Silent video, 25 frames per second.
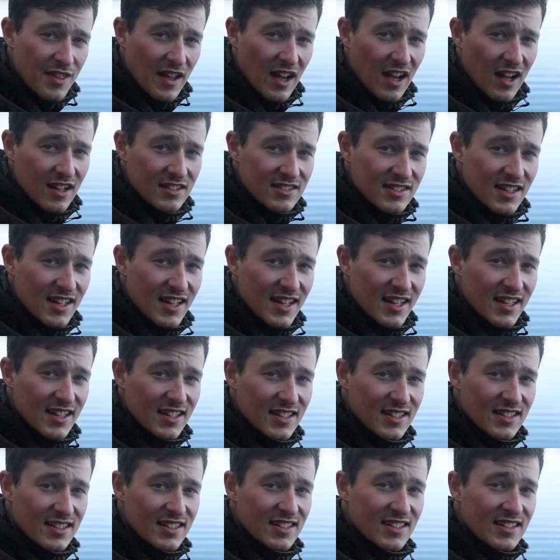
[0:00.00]
30
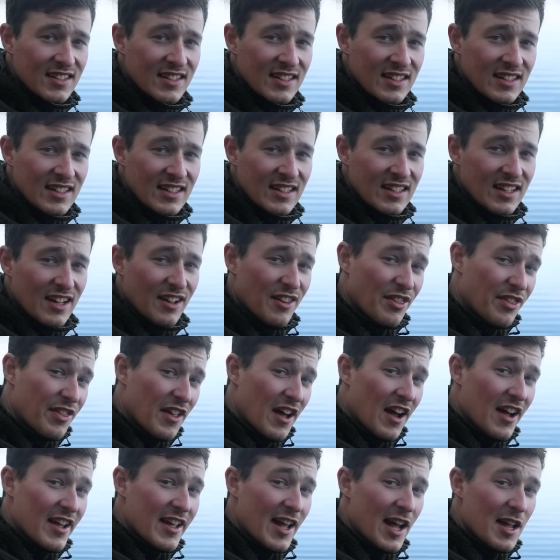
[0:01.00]
and
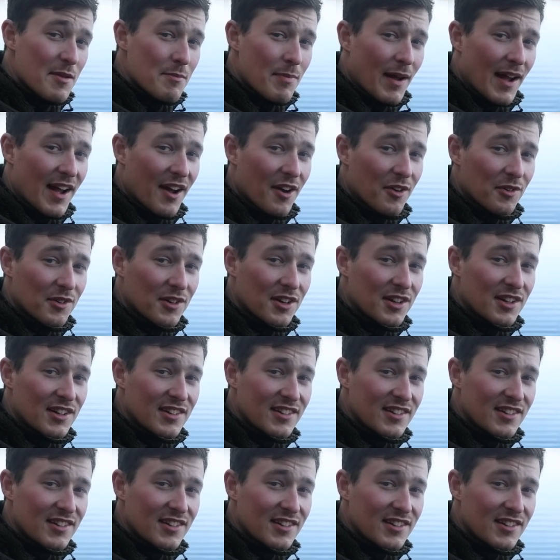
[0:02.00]
38 pound.